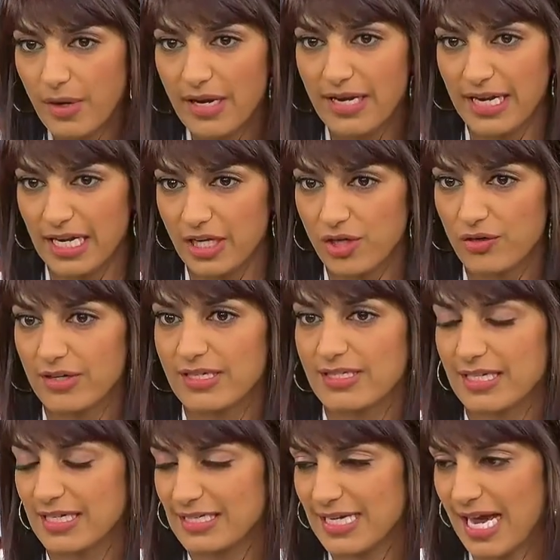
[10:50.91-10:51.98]
an increase
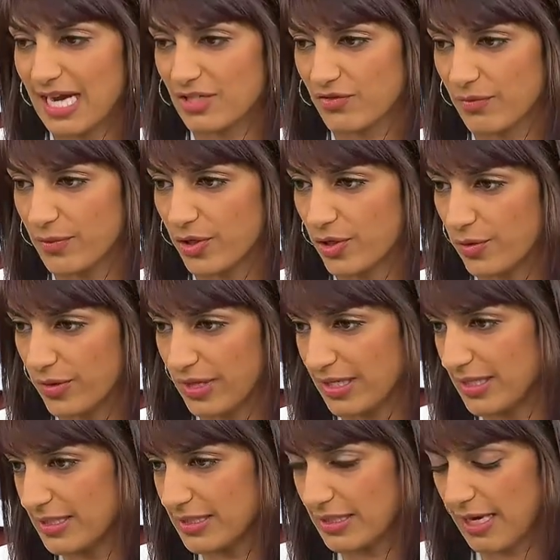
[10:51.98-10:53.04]
in attacks from the
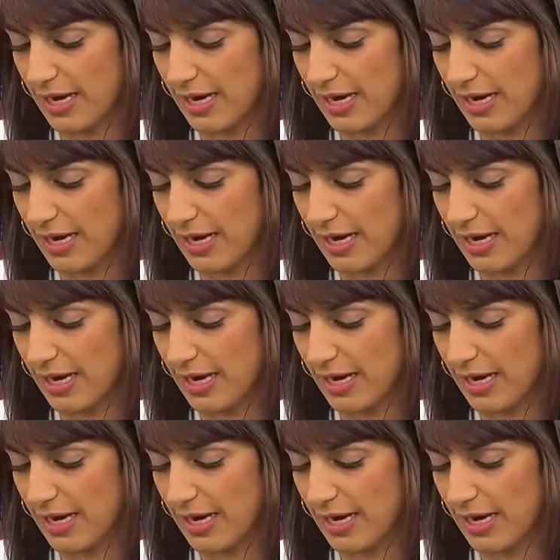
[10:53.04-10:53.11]
Houthis,